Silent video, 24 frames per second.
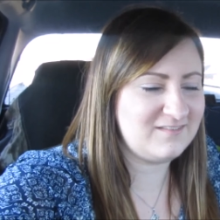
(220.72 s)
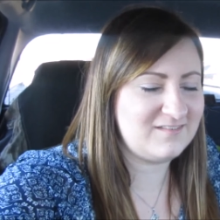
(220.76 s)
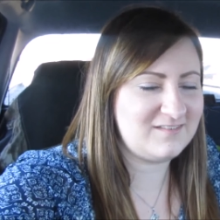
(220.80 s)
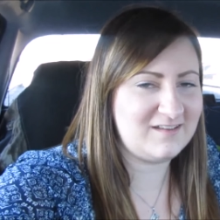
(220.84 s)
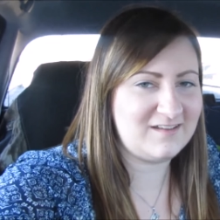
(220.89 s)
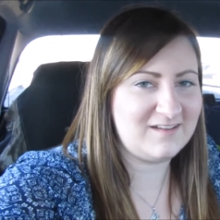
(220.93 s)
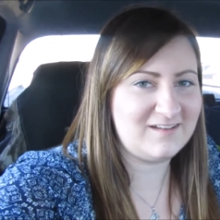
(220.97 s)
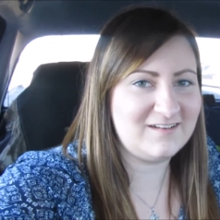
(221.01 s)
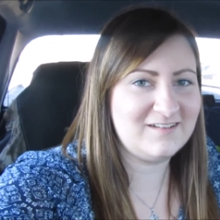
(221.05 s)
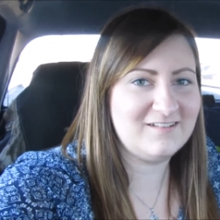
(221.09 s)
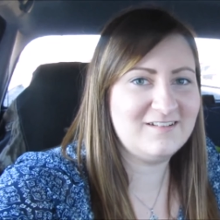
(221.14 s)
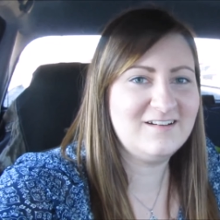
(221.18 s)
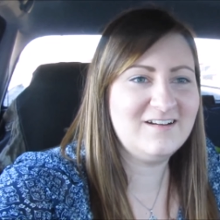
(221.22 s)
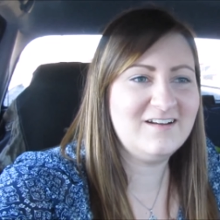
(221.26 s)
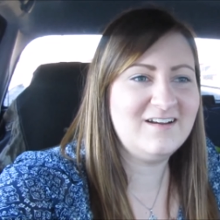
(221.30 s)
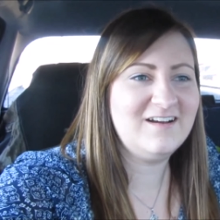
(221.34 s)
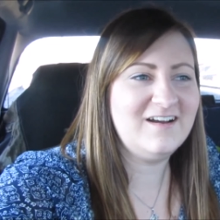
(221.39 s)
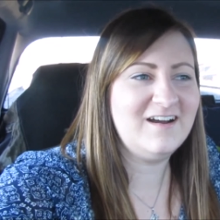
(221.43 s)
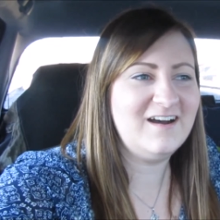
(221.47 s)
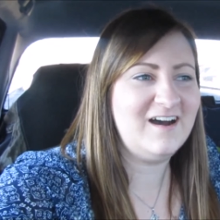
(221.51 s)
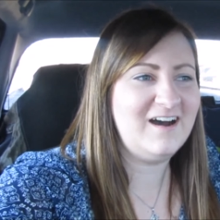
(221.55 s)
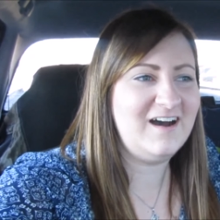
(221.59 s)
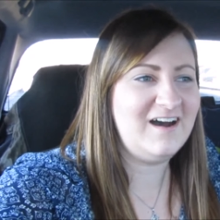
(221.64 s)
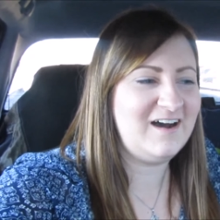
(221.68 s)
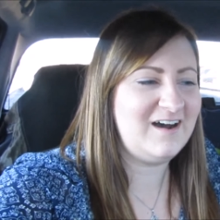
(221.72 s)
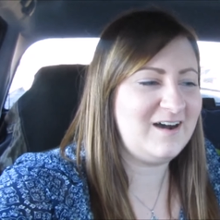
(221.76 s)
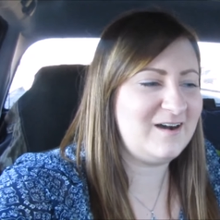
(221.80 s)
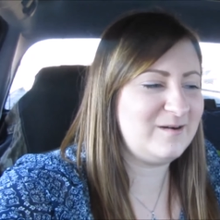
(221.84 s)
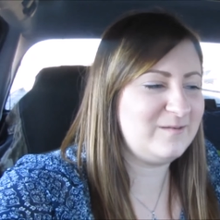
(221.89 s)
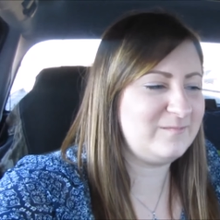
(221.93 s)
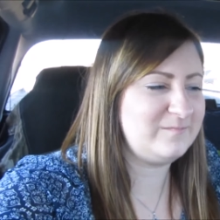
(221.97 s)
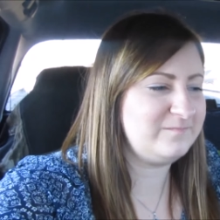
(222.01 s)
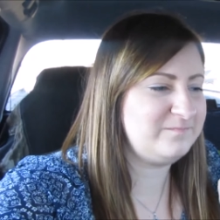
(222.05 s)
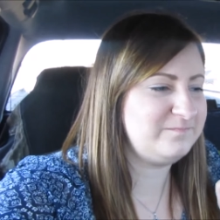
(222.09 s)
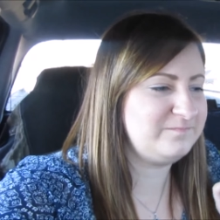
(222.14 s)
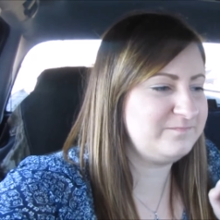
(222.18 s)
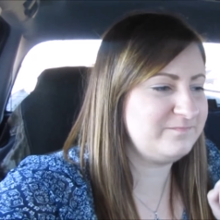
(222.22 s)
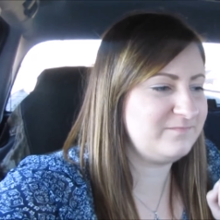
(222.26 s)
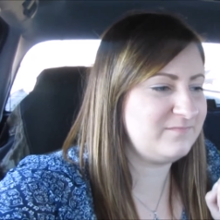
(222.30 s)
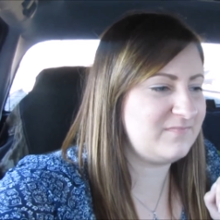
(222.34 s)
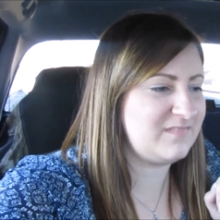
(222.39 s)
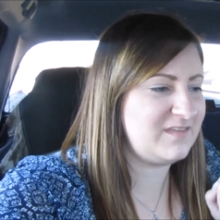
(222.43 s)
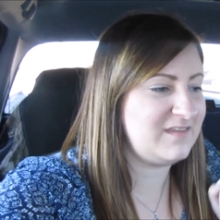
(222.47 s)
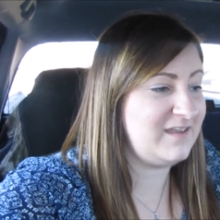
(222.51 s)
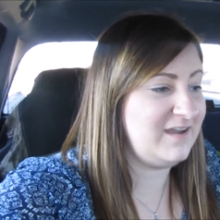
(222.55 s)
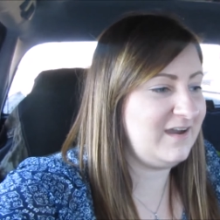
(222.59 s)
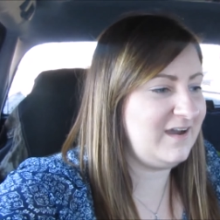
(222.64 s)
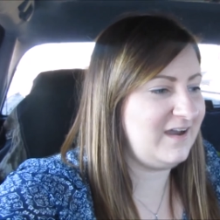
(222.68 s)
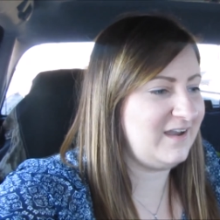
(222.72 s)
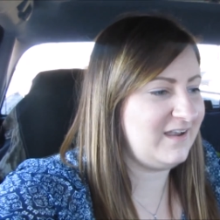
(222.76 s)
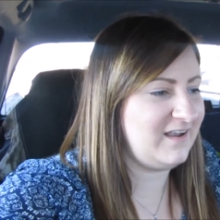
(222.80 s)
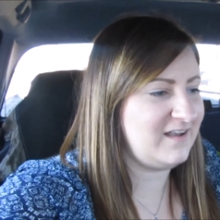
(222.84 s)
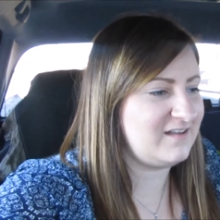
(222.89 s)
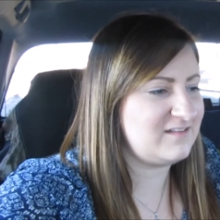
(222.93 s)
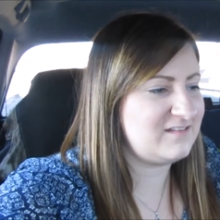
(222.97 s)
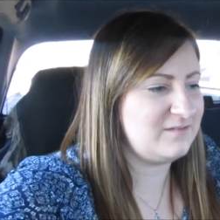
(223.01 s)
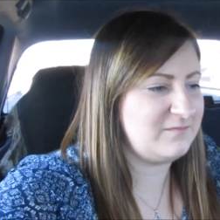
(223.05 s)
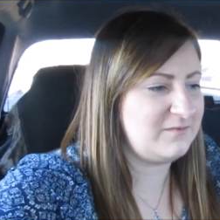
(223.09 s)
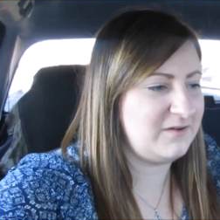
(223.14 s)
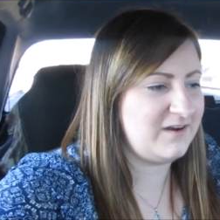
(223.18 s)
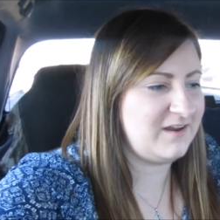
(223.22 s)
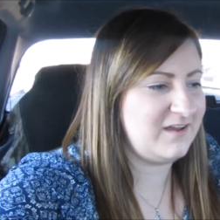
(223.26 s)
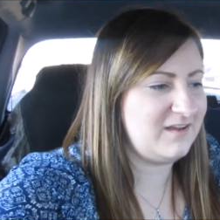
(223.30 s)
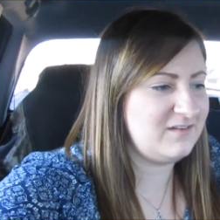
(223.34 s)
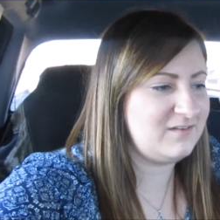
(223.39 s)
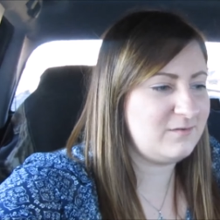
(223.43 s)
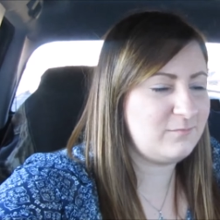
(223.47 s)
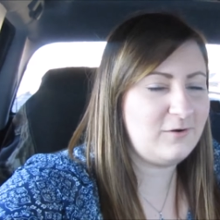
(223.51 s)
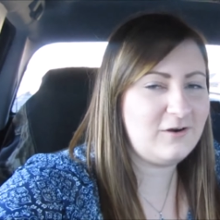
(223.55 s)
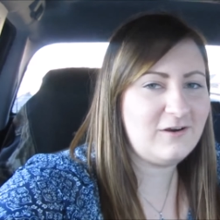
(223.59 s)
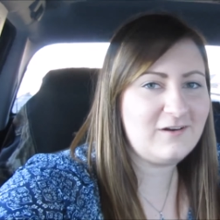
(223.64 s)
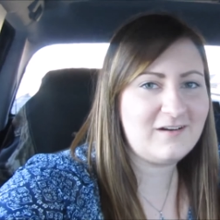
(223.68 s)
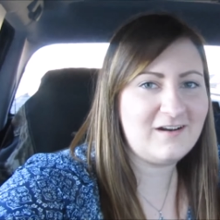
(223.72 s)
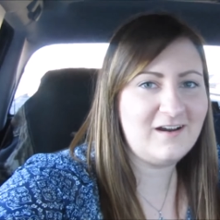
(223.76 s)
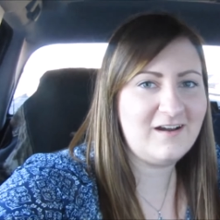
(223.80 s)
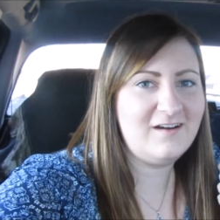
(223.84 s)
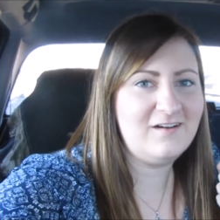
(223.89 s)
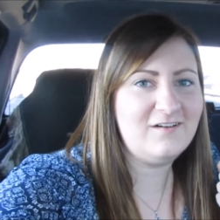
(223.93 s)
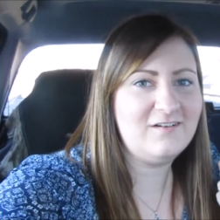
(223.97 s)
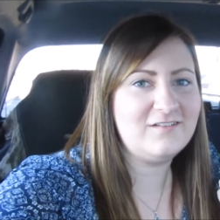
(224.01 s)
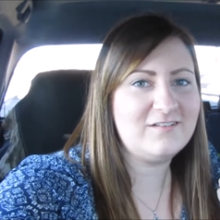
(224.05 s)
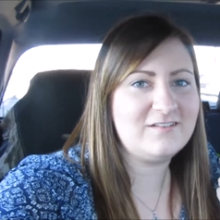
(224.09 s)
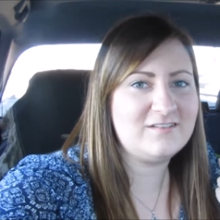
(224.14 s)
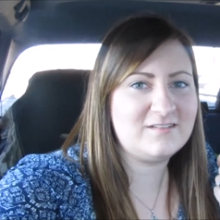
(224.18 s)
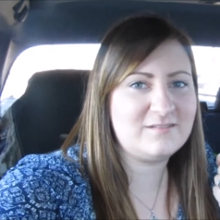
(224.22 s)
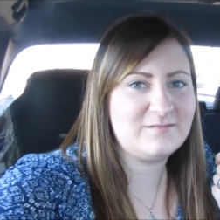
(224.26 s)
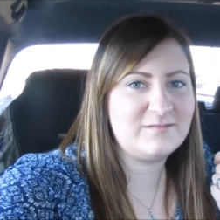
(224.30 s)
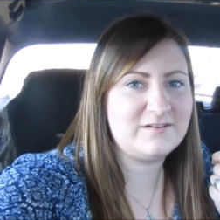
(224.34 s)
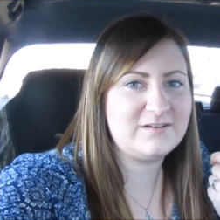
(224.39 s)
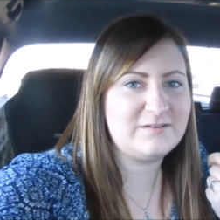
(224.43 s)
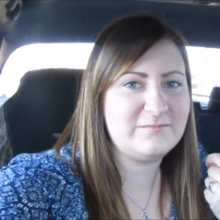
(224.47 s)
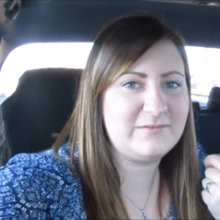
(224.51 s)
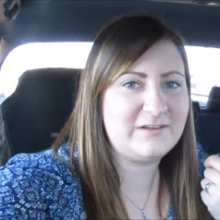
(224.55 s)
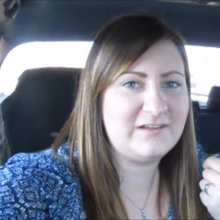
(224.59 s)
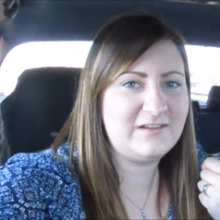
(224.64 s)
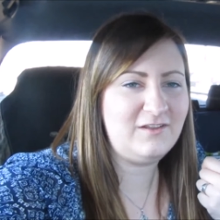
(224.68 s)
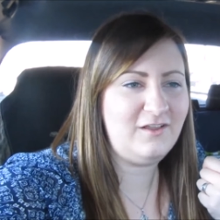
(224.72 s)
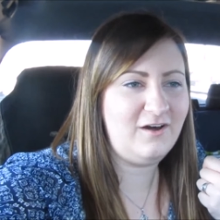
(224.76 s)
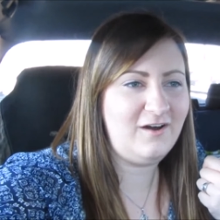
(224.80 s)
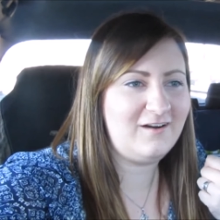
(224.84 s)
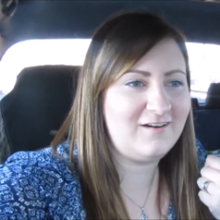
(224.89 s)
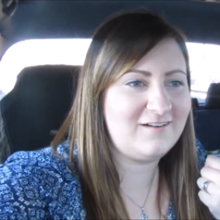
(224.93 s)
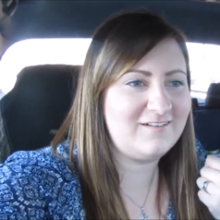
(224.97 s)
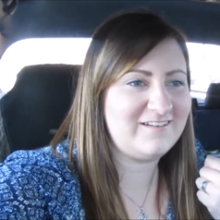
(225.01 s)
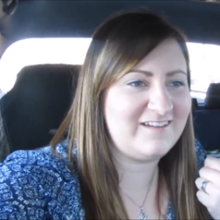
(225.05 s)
insane um yeah I guess I'm gonna head to work now it's gonna be a long